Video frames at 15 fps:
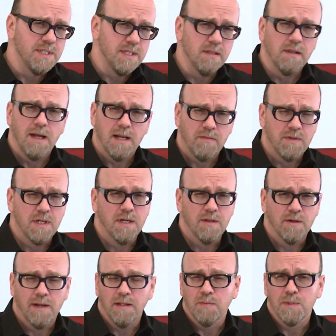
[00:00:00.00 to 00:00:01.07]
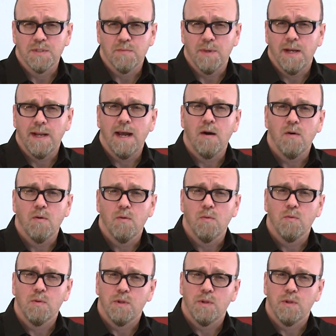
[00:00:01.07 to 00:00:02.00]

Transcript: see a lot of the other elements about how